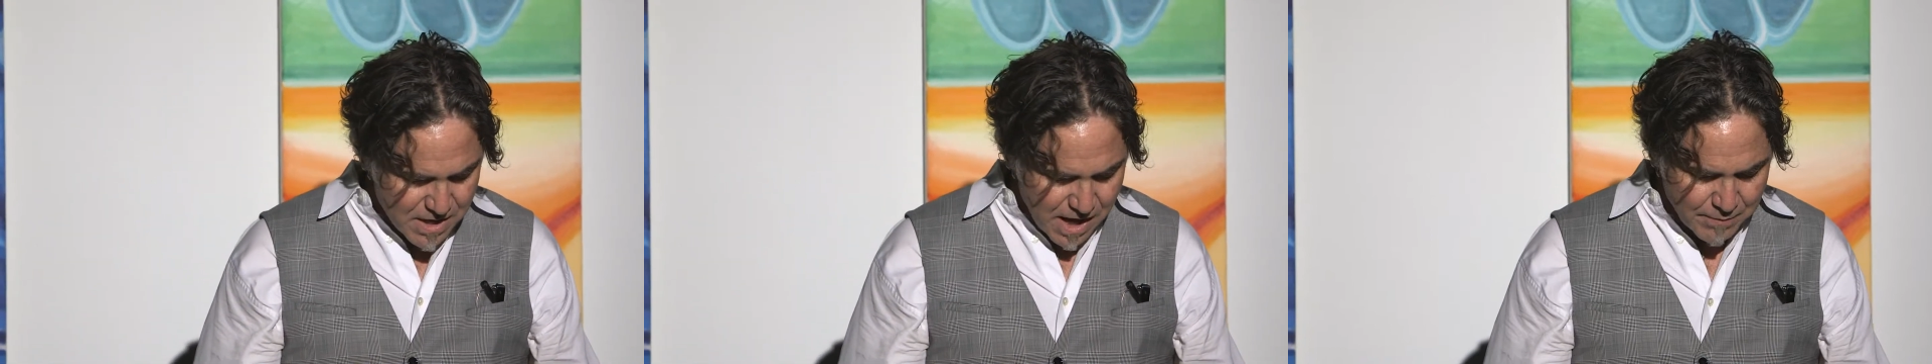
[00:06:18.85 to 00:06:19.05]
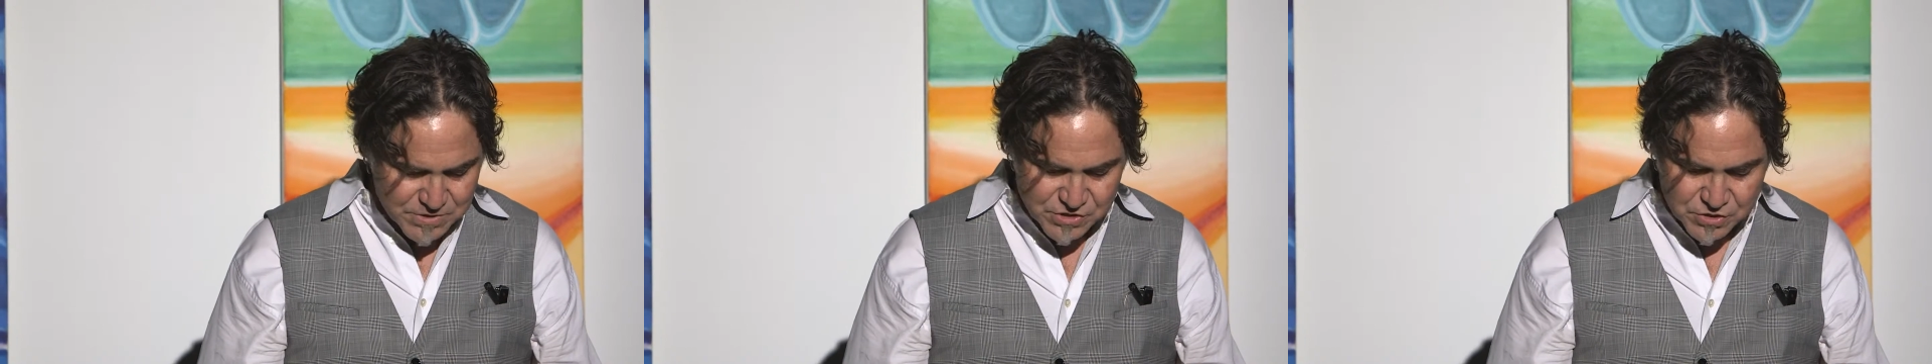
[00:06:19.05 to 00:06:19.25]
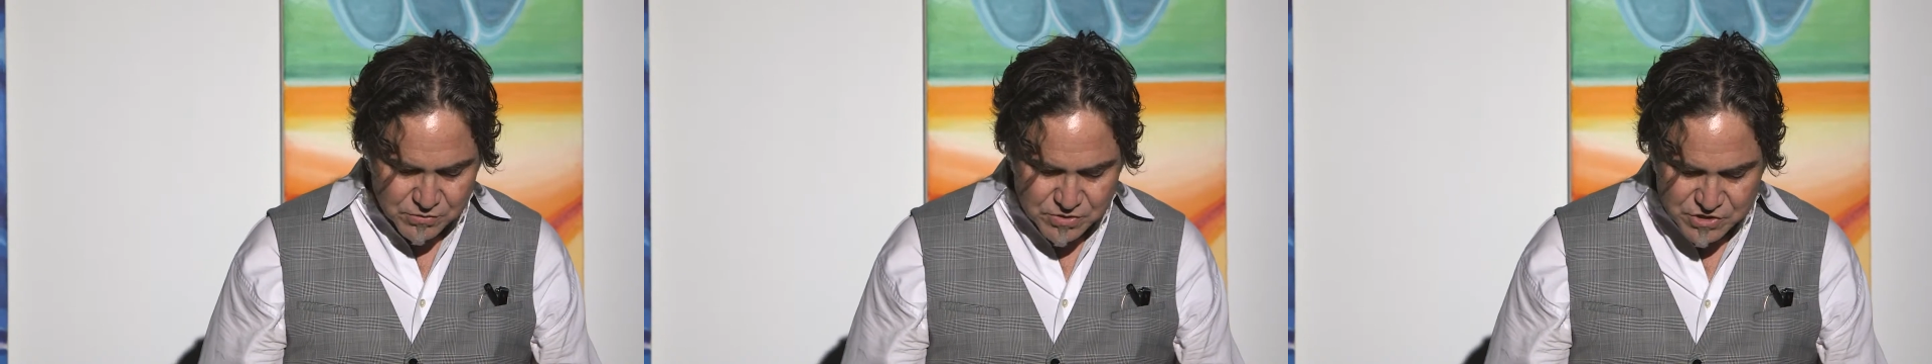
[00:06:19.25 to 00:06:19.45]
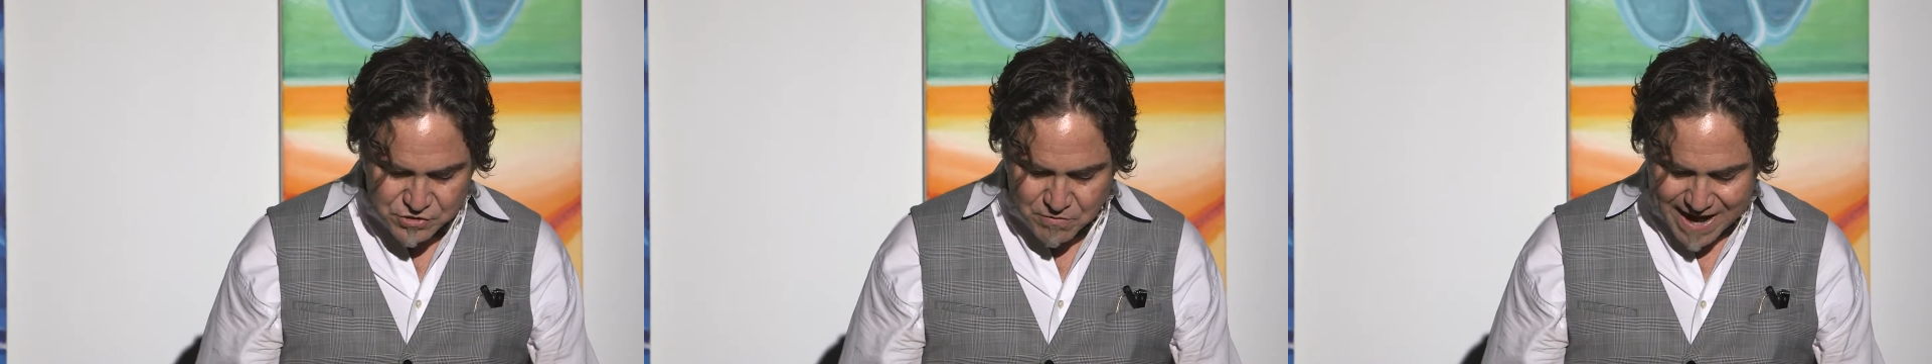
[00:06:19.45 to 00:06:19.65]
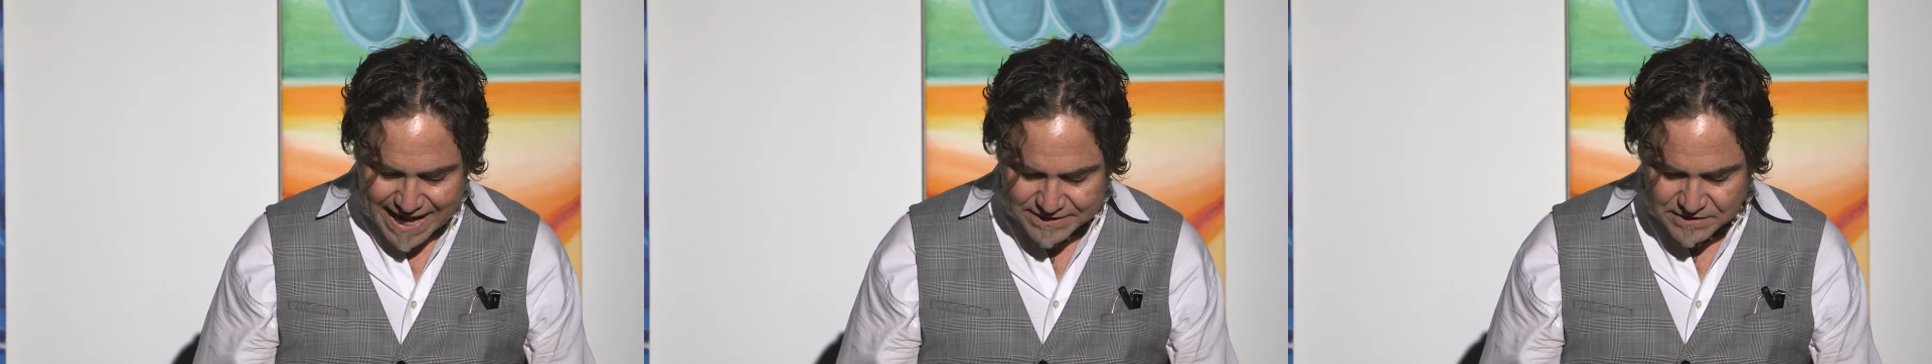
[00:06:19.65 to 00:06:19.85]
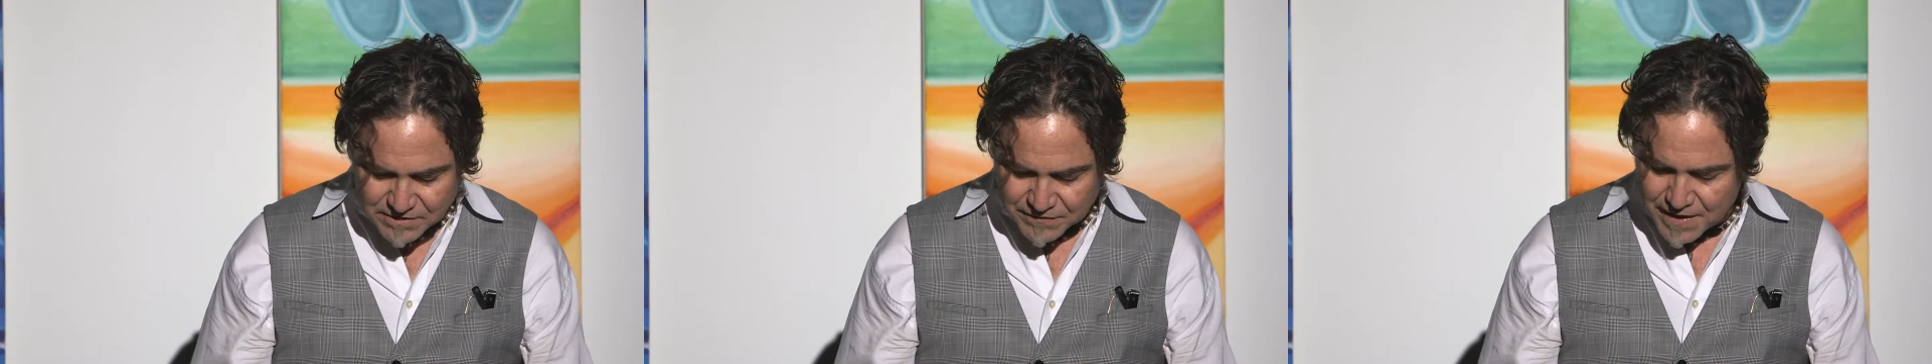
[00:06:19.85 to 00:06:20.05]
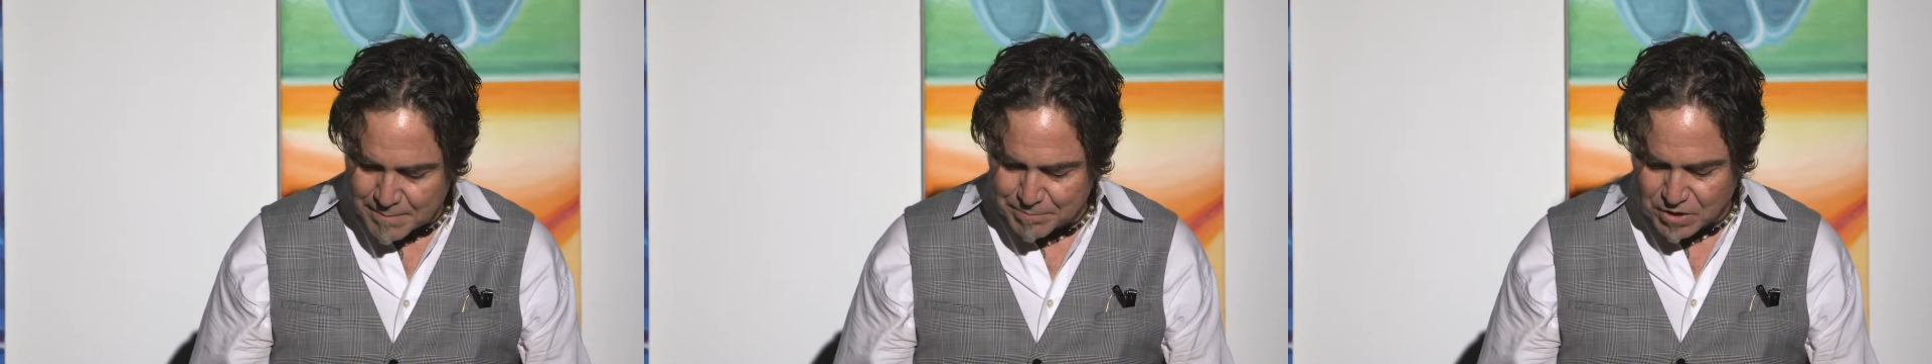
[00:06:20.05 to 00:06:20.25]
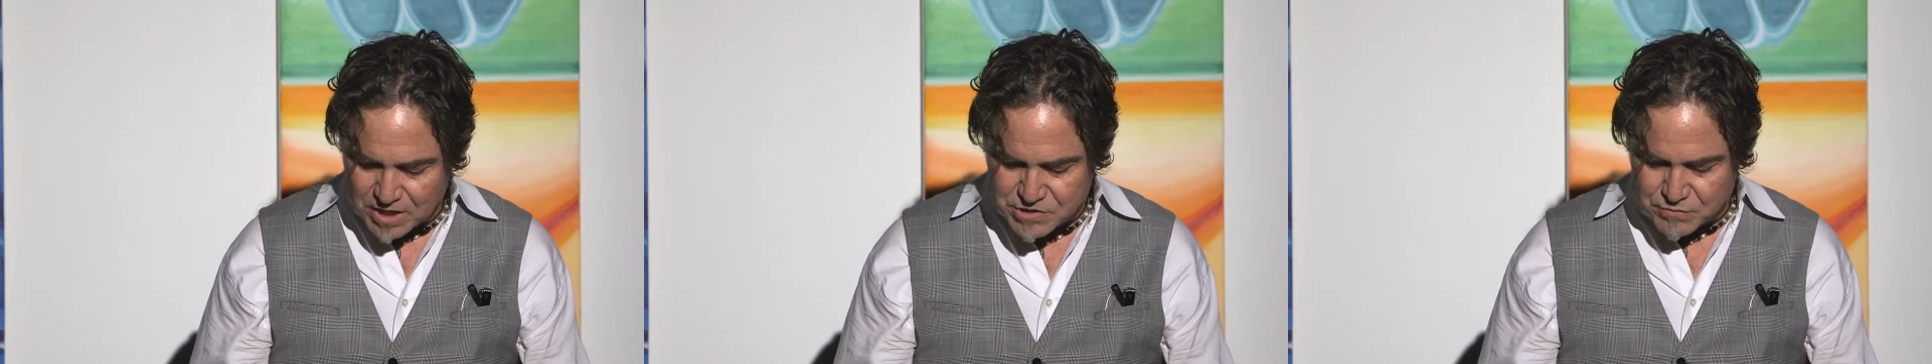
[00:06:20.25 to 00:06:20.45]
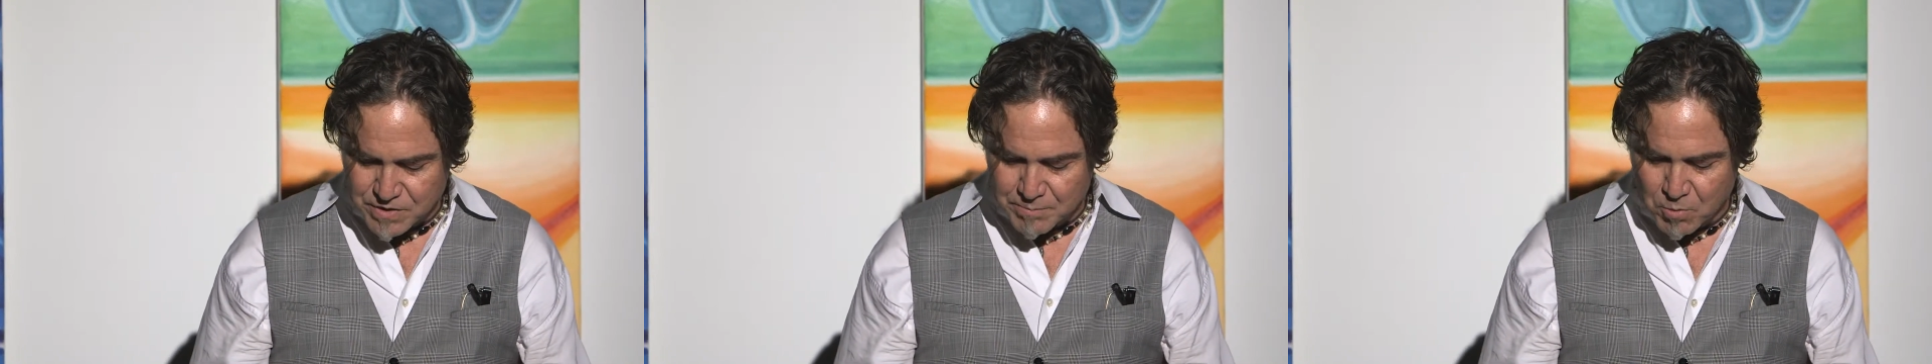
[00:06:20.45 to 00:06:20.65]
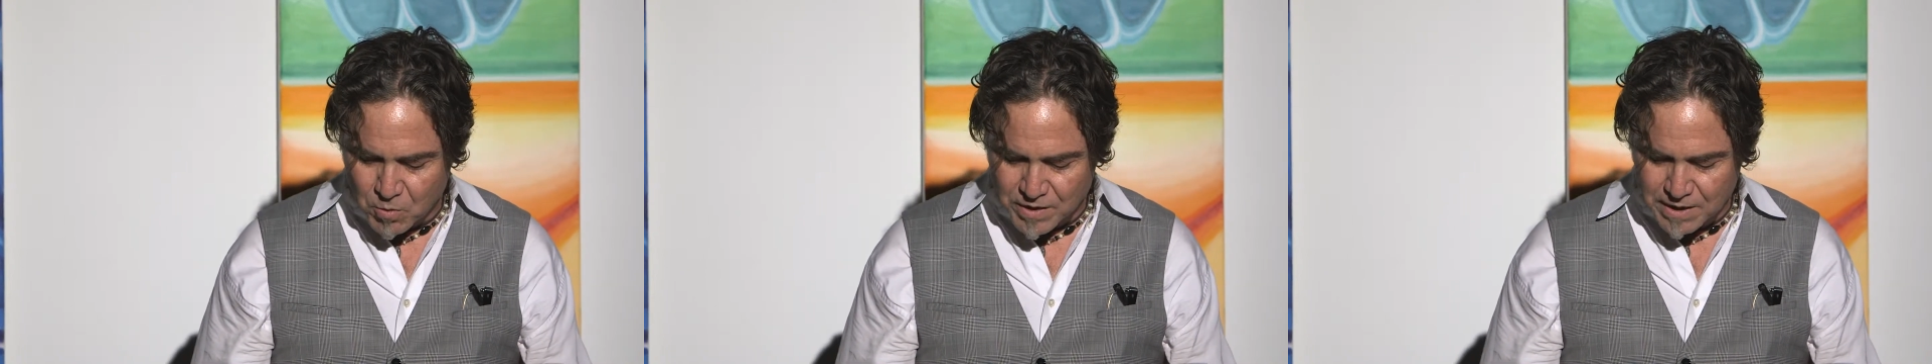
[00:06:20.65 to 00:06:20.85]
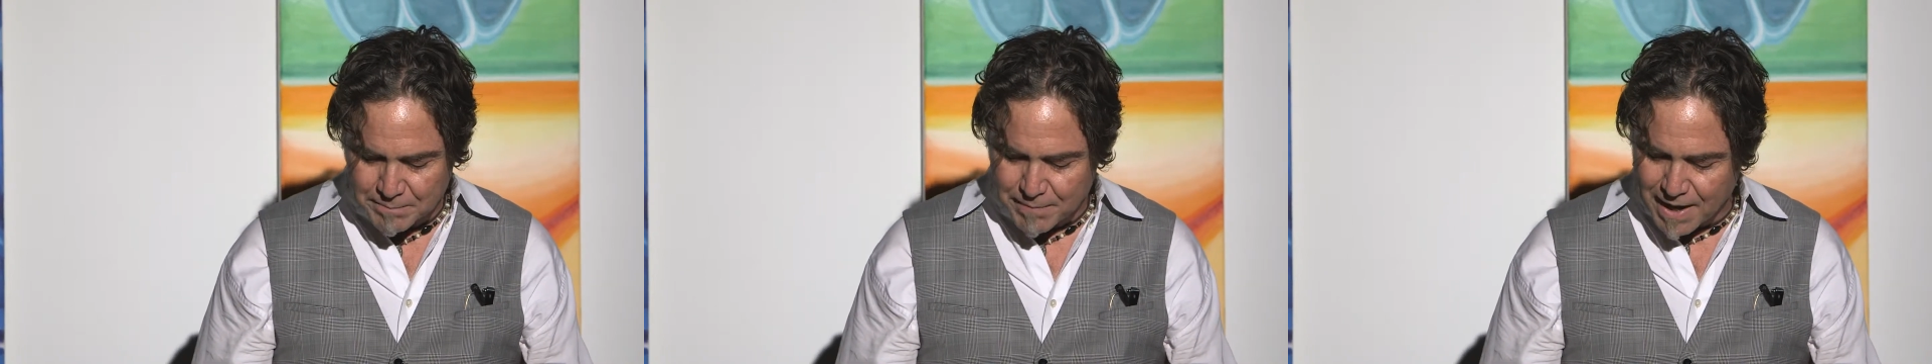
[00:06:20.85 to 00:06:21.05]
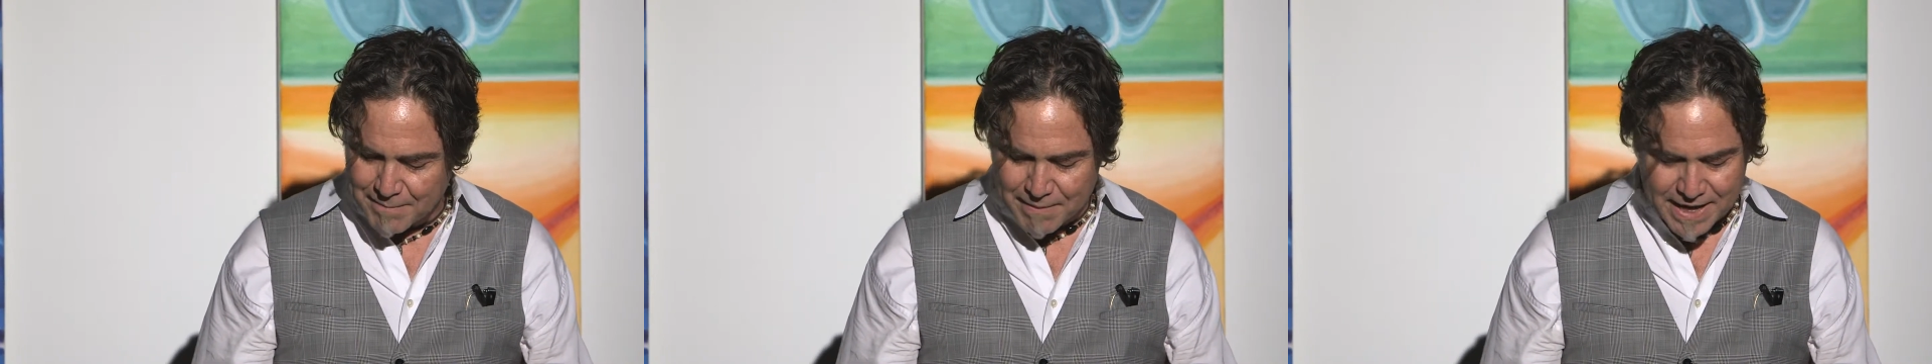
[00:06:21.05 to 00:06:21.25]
I was too distracted on that blustery morning by